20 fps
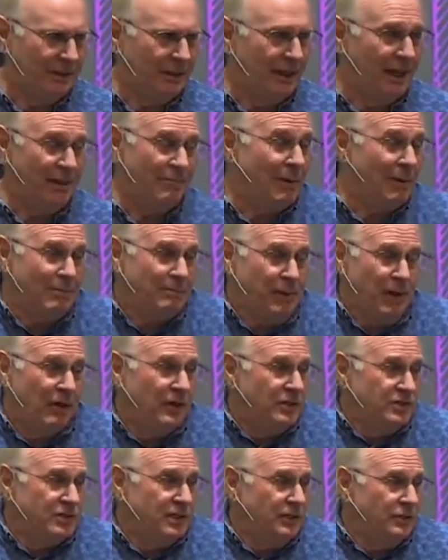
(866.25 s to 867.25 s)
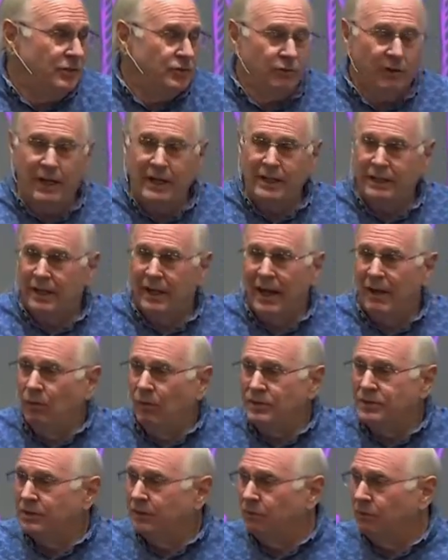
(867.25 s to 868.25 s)
And my parents didn't drink, and I
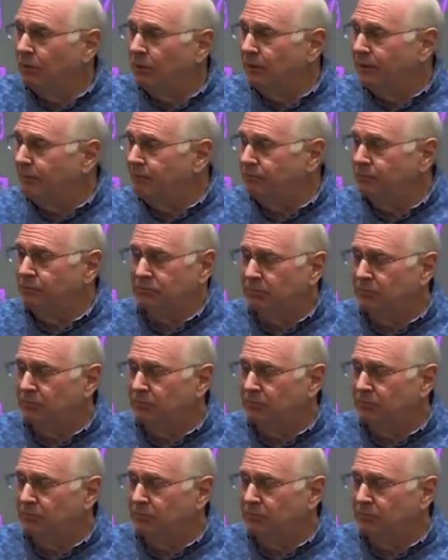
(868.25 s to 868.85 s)
wasn't really,